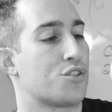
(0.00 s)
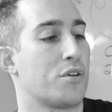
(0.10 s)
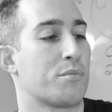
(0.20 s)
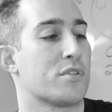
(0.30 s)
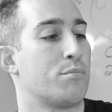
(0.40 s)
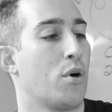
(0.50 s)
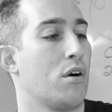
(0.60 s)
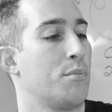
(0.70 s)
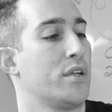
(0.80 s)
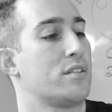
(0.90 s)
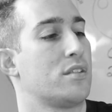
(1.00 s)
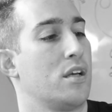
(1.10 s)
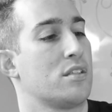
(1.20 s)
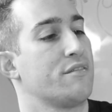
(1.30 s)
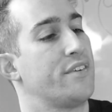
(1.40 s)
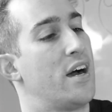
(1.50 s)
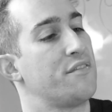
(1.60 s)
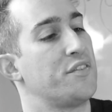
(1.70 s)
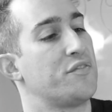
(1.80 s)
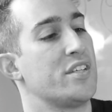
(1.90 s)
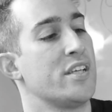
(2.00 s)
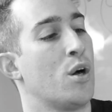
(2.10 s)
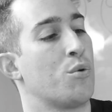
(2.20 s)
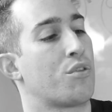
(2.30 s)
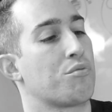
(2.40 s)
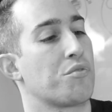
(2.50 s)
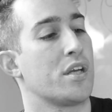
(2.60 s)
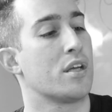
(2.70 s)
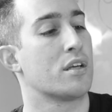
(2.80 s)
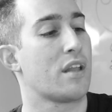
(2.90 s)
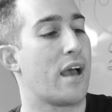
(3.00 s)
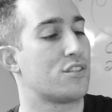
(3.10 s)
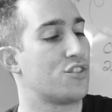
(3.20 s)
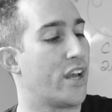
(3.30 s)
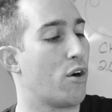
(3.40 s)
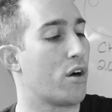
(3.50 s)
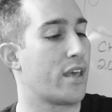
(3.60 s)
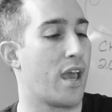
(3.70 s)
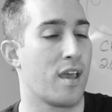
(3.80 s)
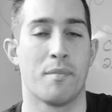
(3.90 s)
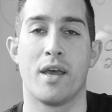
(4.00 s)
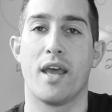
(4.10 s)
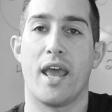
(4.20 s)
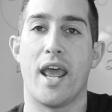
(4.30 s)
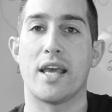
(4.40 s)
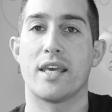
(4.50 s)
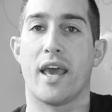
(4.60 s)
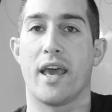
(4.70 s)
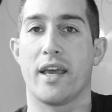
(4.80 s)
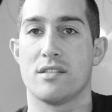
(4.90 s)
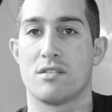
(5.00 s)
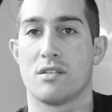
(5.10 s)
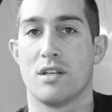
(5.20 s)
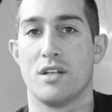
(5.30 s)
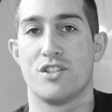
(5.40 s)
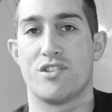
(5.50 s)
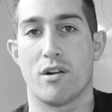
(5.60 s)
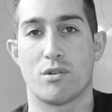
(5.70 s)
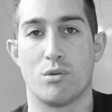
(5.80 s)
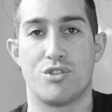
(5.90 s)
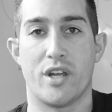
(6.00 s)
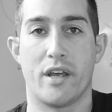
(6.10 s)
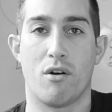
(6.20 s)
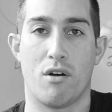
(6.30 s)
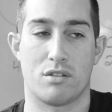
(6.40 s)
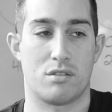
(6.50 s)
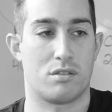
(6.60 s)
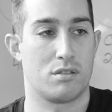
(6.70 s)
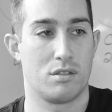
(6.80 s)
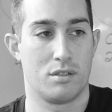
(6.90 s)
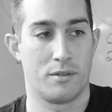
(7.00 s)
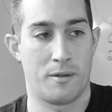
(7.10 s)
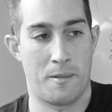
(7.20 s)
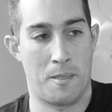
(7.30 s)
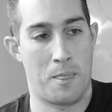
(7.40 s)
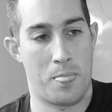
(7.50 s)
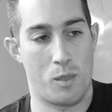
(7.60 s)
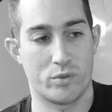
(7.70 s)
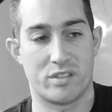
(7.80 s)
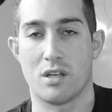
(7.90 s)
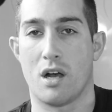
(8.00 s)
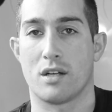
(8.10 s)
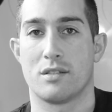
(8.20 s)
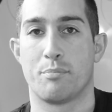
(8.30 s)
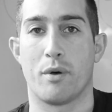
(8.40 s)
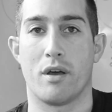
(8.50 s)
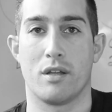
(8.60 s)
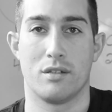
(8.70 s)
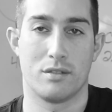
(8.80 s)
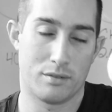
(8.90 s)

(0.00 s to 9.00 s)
chewed up this ball, but it says 5/15/03, last Jayhawk game, 8 Ks, Jericho Jayhawks. We sucked, but